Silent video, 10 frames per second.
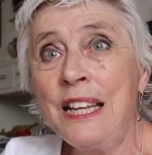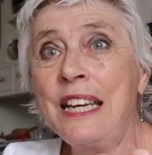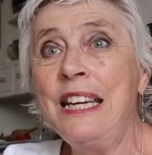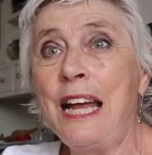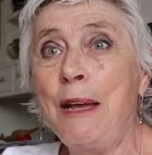
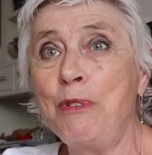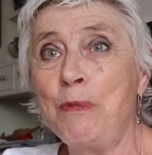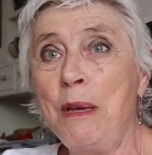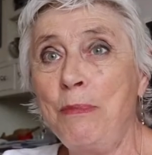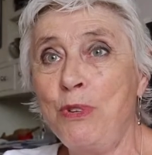that enables
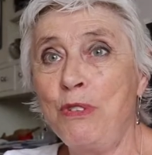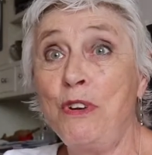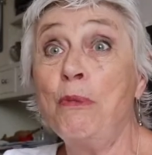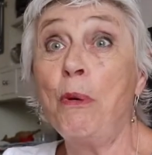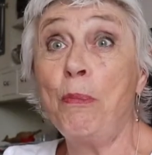people to
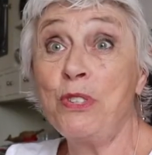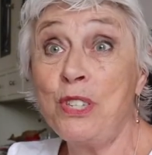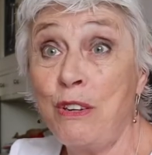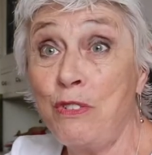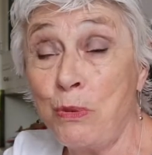feel more
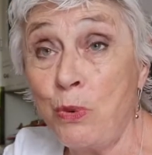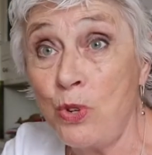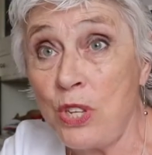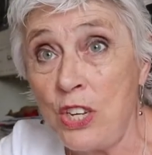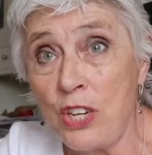positive
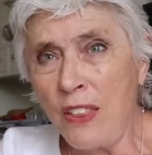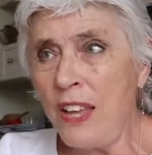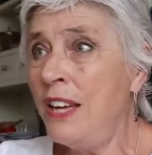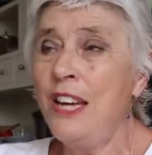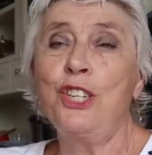towards each
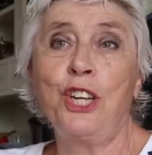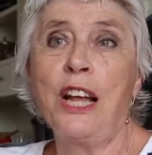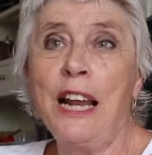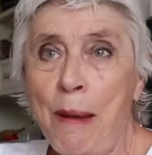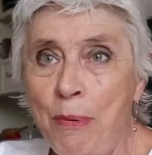other, to
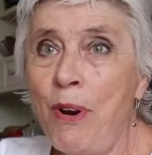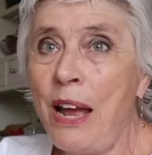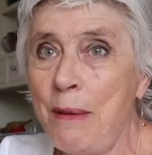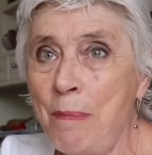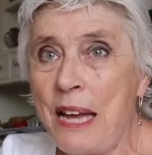
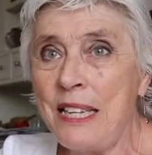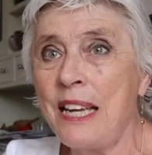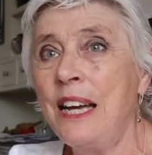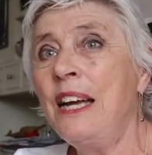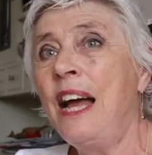collaborate
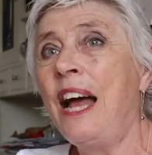better,